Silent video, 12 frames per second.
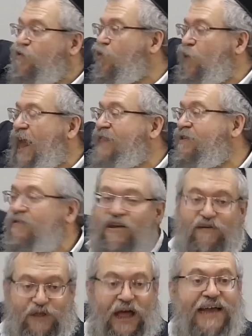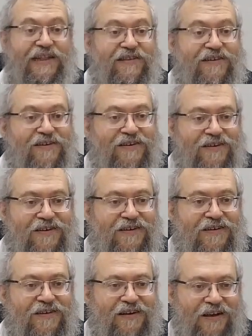And how is this contributed?
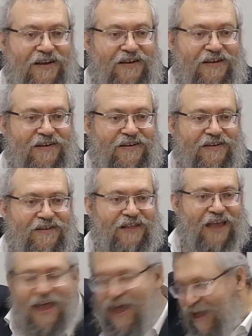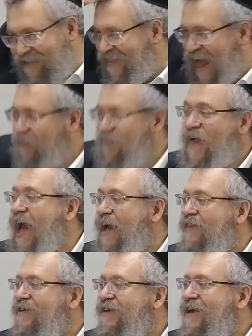How is this
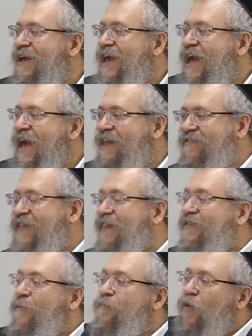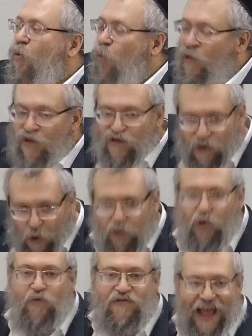great, potent,
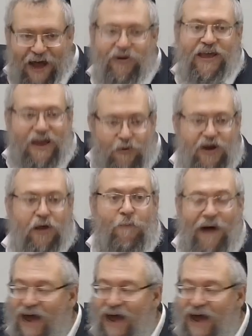like,